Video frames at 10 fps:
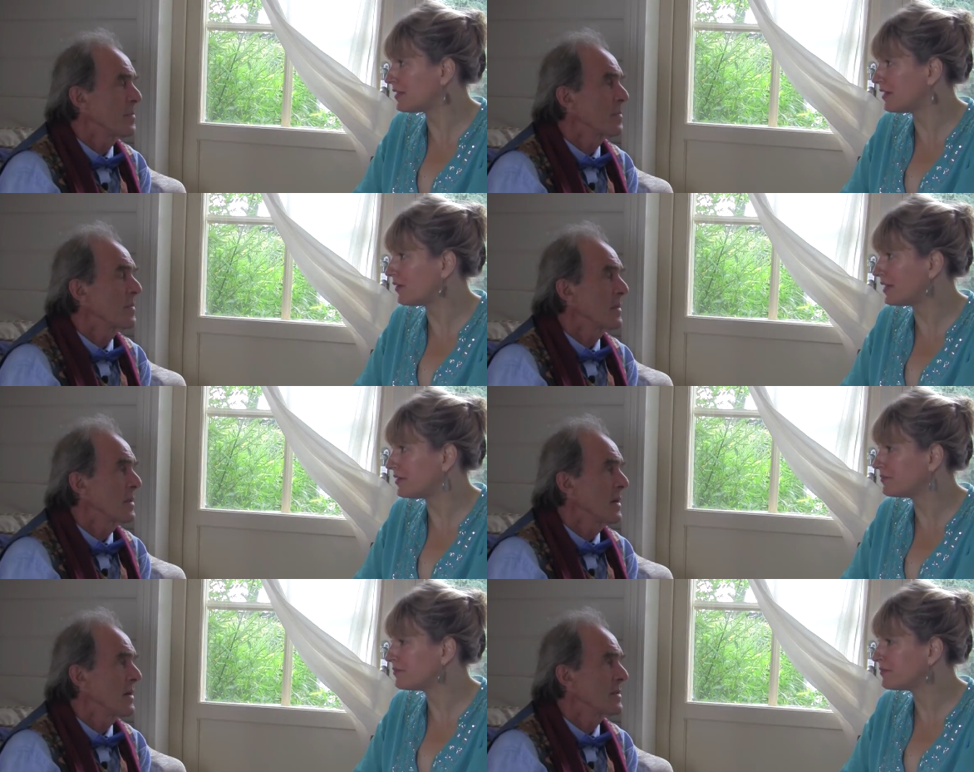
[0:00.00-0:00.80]
Speaker 1: theory.
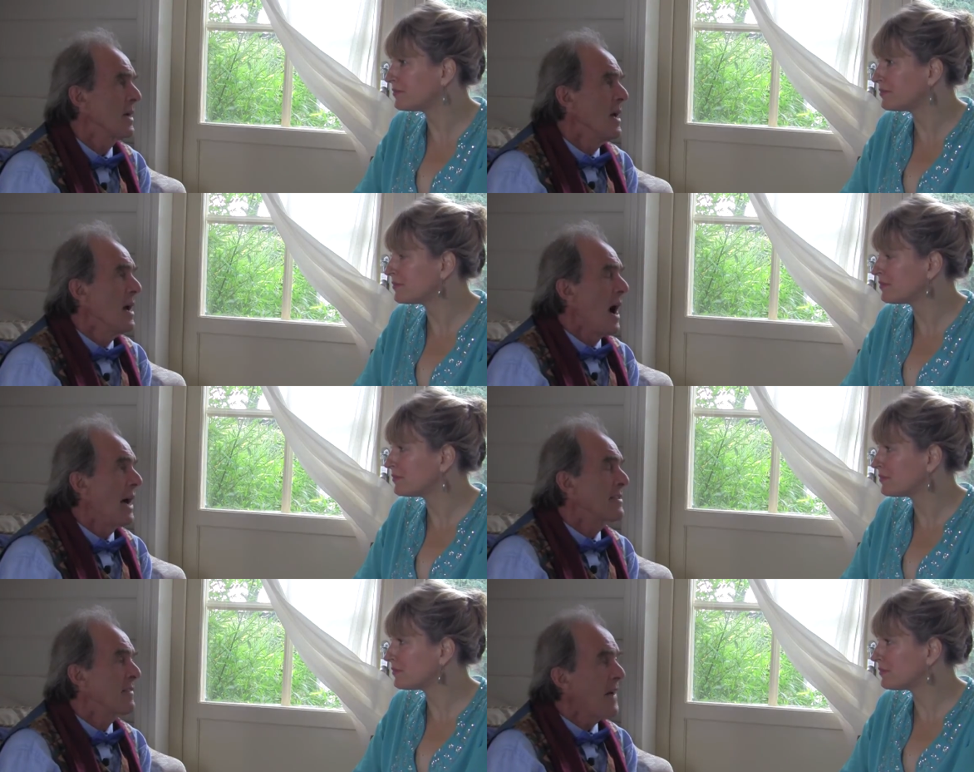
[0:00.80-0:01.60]
Yes.
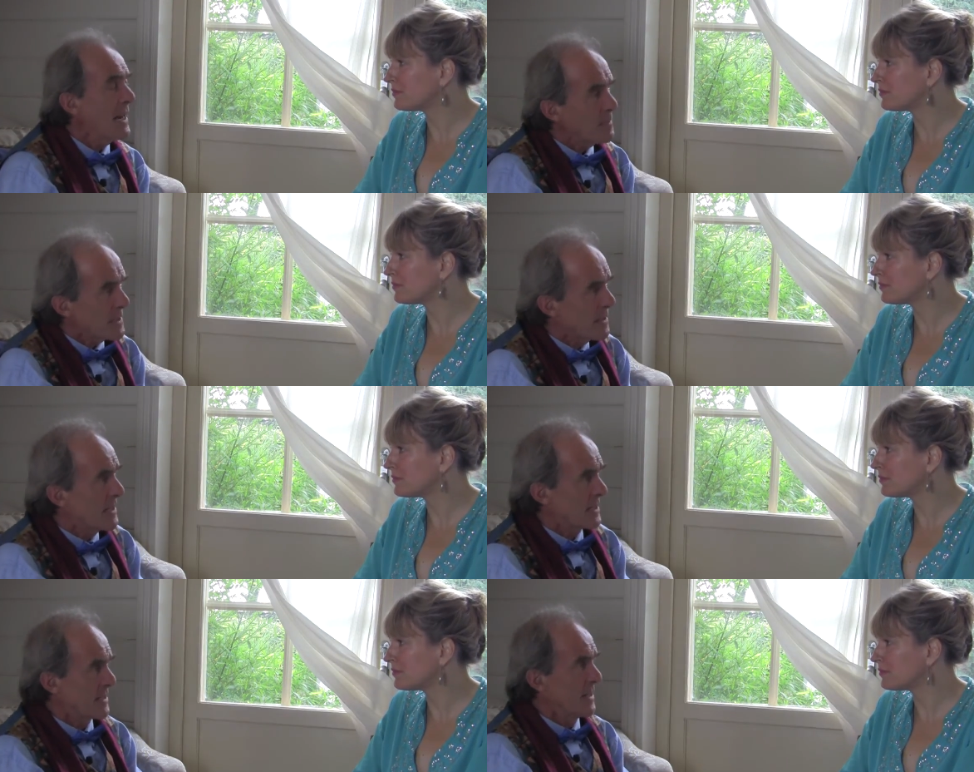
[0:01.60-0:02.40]
I developed
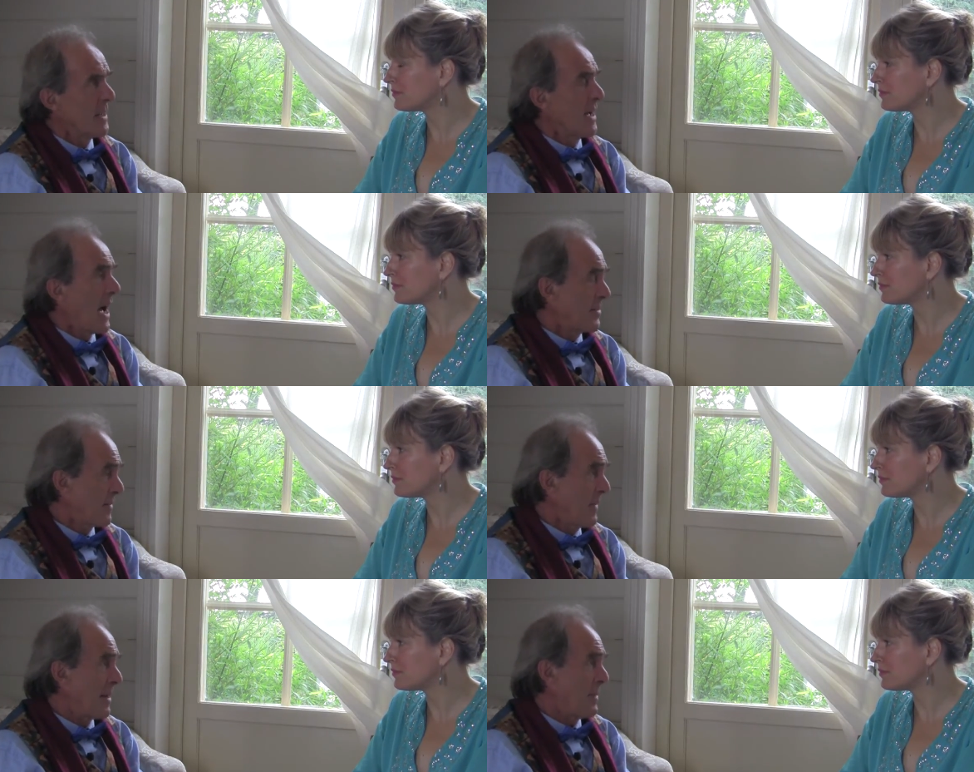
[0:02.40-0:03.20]
this, I
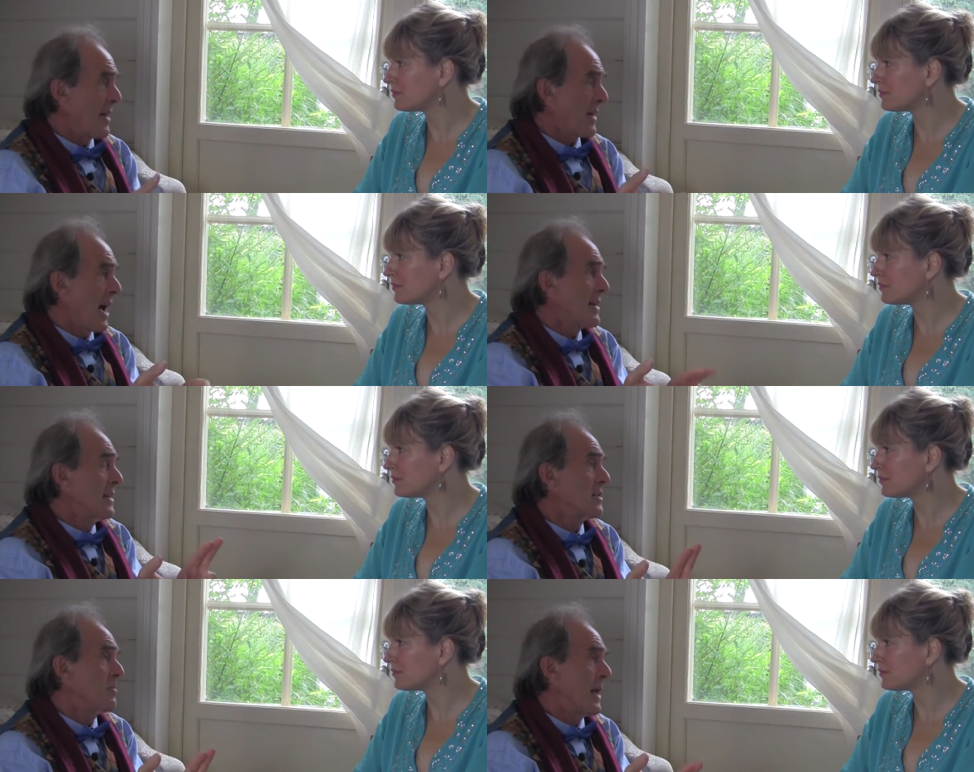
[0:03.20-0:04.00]
can
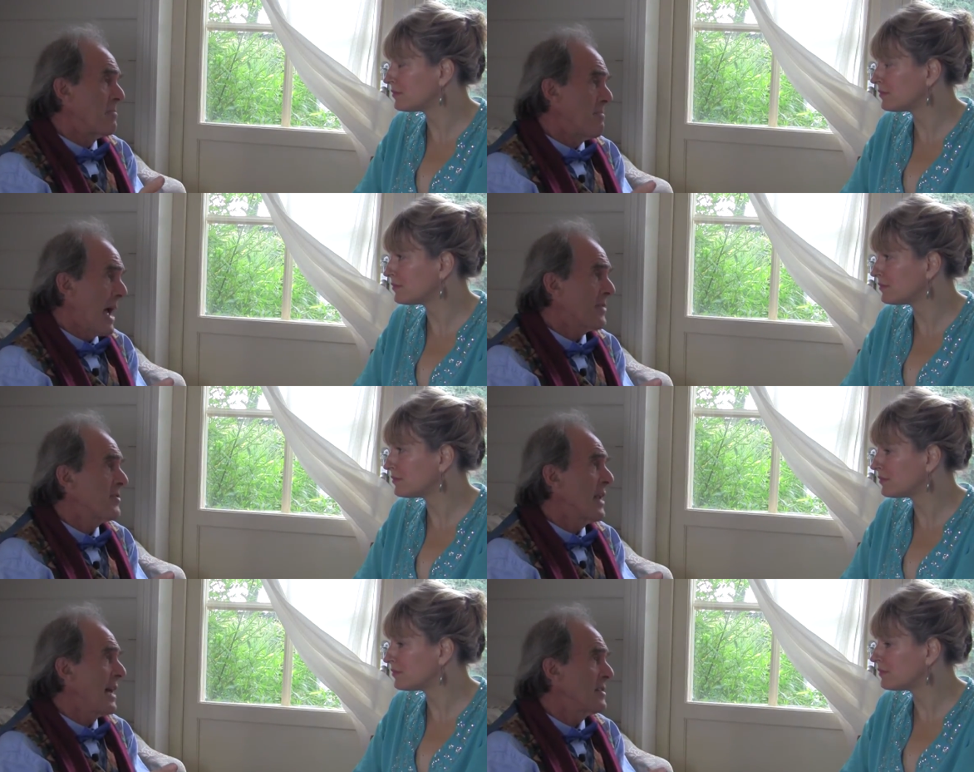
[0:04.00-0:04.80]
explain matter
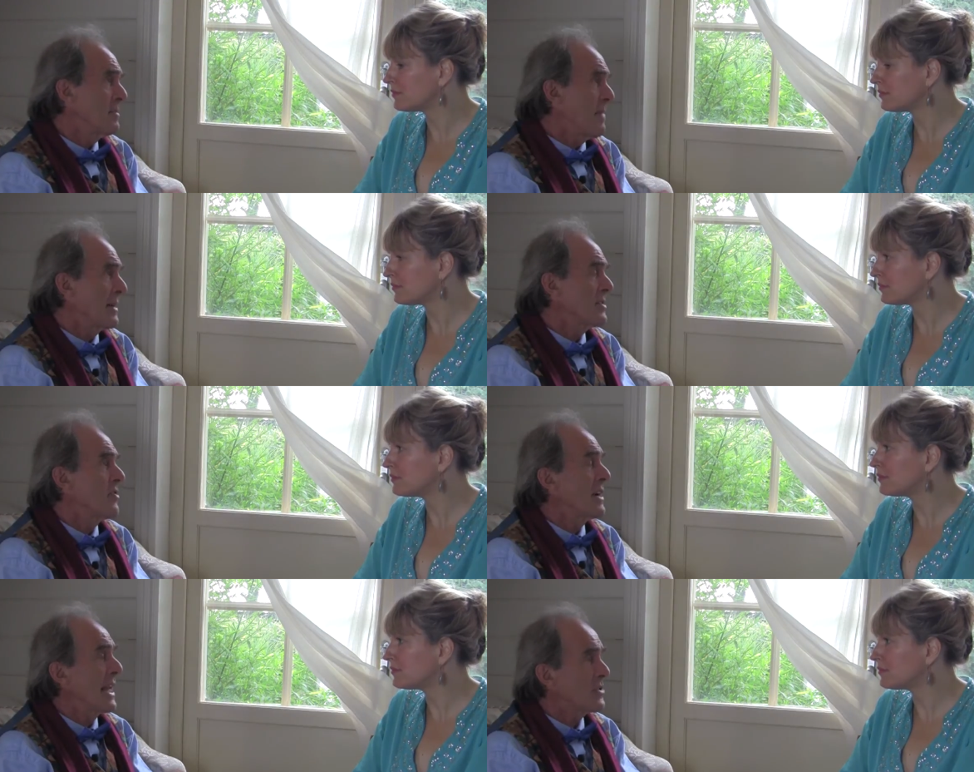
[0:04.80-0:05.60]
and antimatter,
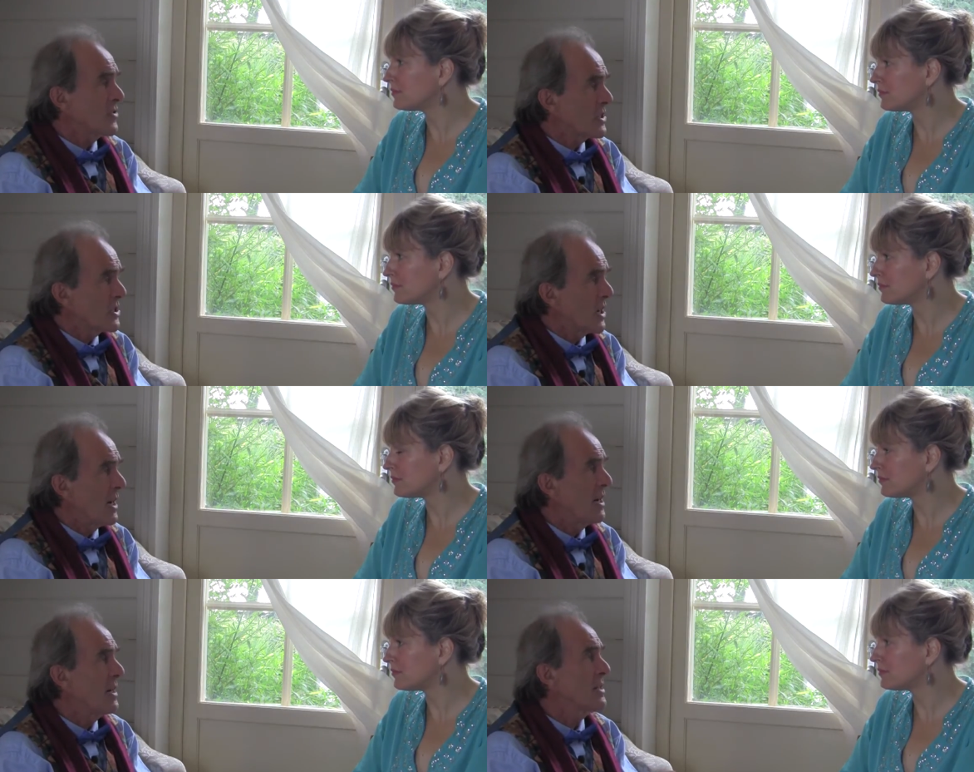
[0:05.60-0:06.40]
electric
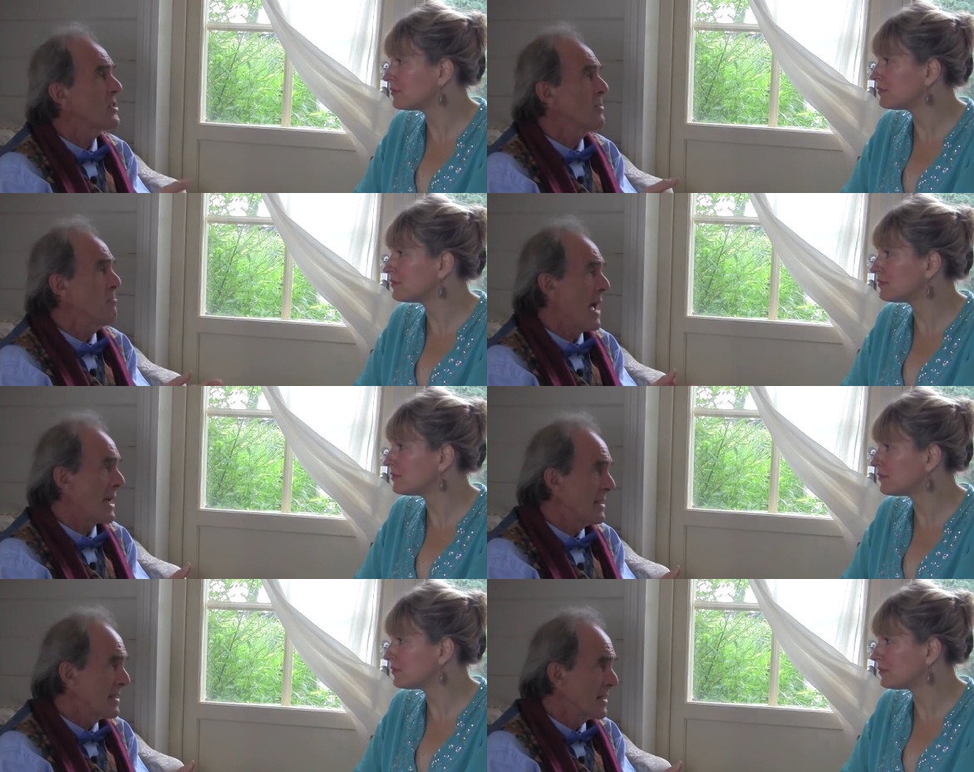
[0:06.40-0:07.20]
charge,
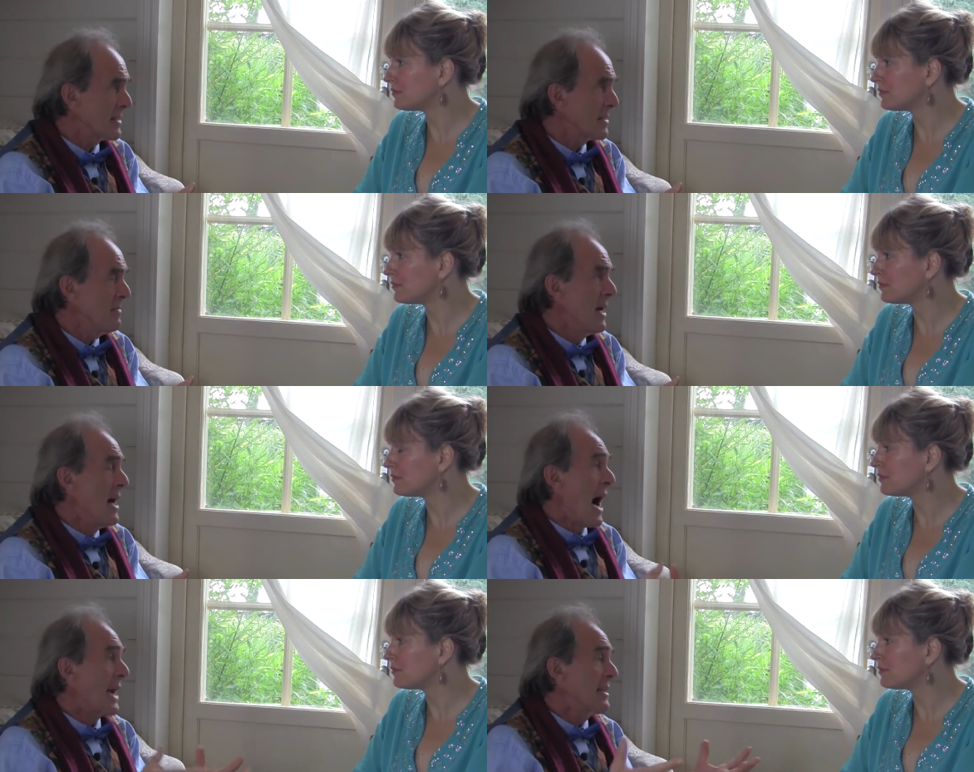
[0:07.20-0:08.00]
magnetism.
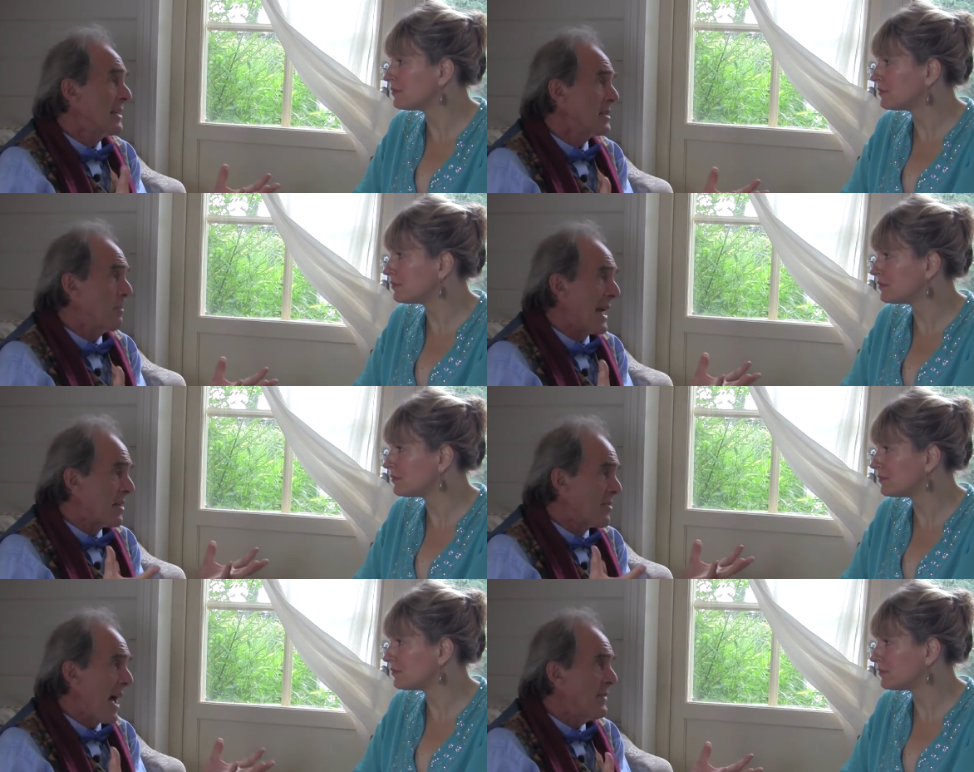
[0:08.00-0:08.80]
I can explain
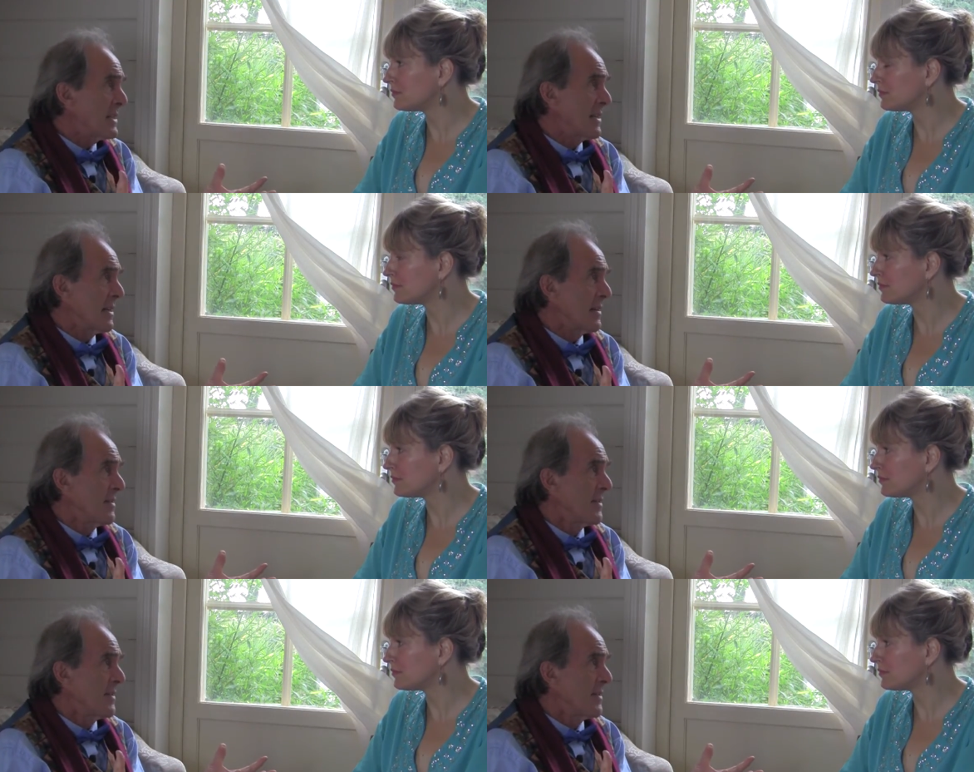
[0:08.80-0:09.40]
gravity.